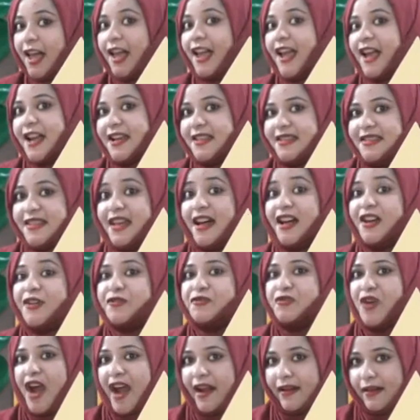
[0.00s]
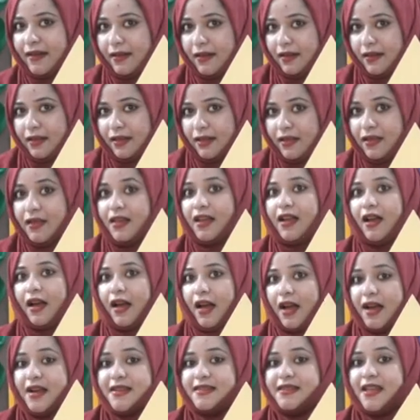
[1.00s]
It's a triangle.
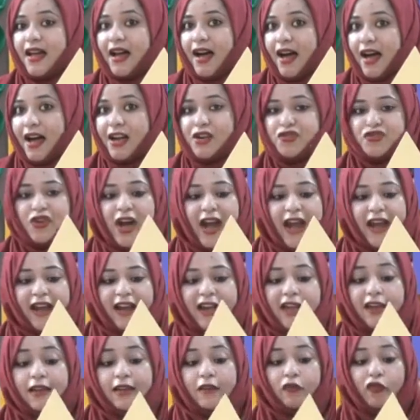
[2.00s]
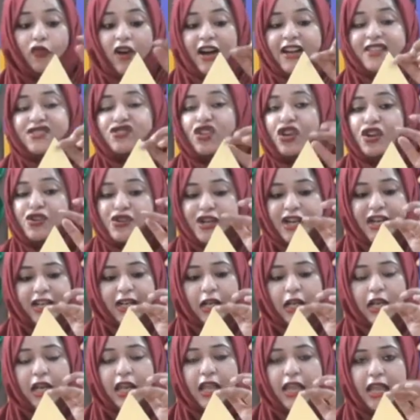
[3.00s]
Why it's called
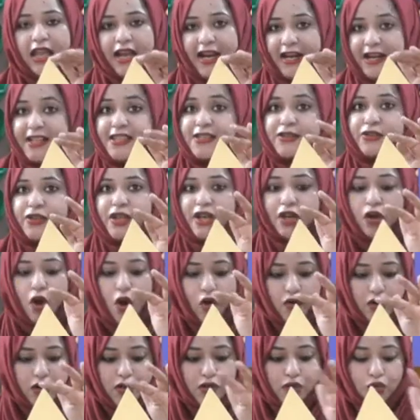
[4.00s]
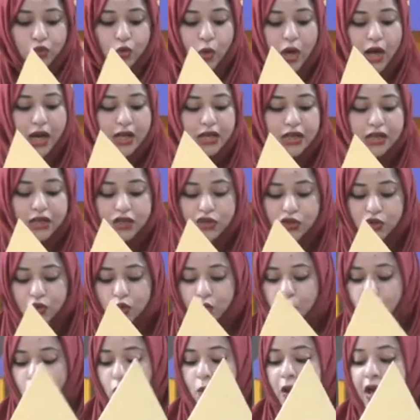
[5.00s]
triangle? It is three corners. 1,
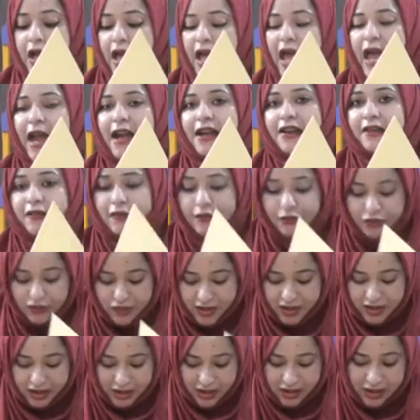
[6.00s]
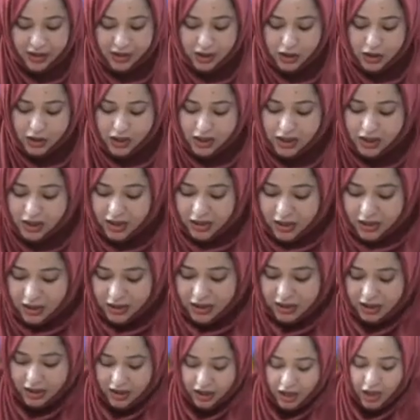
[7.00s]
2 and 3.
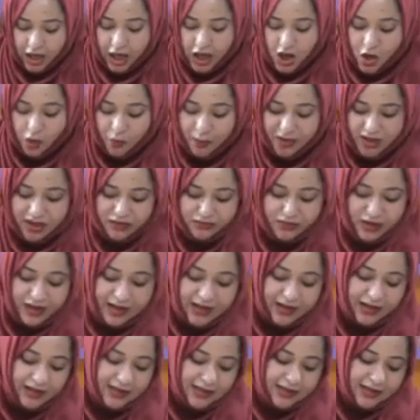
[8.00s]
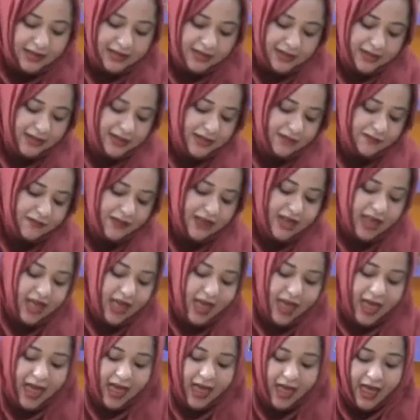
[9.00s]
How many triangles we
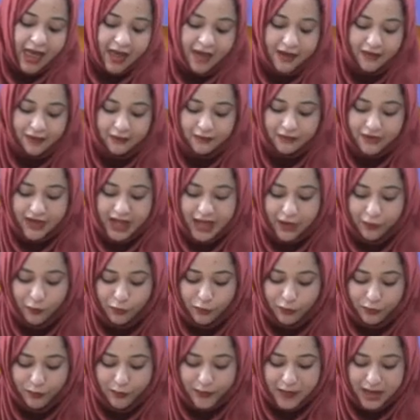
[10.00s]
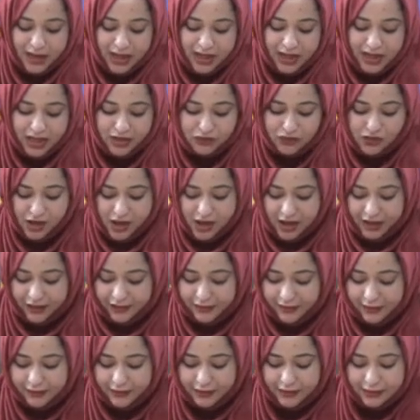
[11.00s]
have? We have many
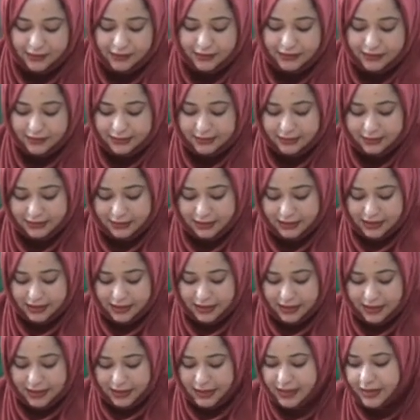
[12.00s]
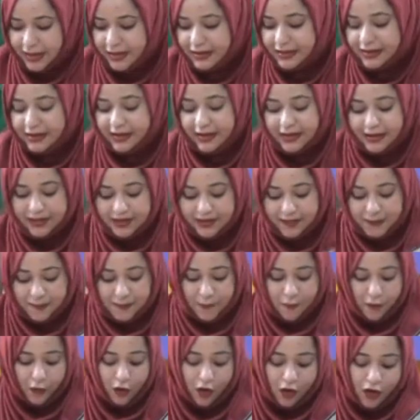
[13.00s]
triangles in this
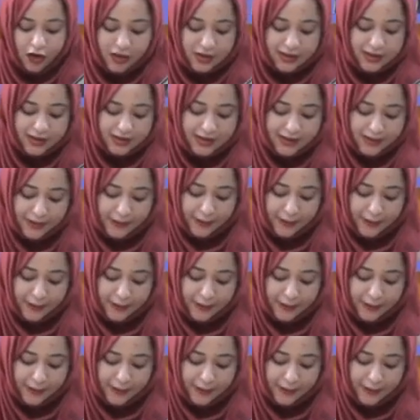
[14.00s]
box.